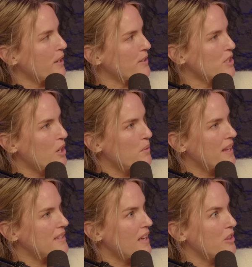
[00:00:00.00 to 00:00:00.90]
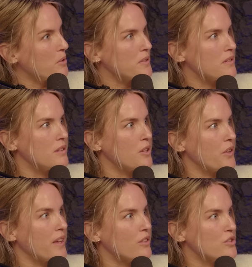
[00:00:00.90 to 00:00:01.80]
years ago when they said there were they're
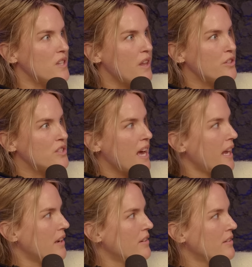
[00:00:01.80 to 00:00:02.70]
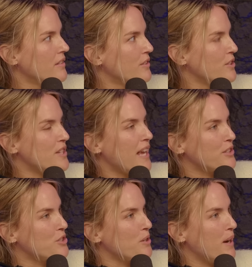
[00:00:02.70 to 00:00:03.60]
like there's another sign, there's an
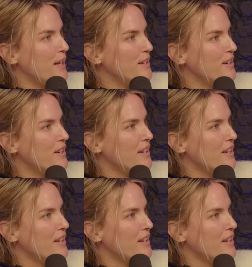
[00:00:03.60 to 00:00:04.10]
extra one. Right.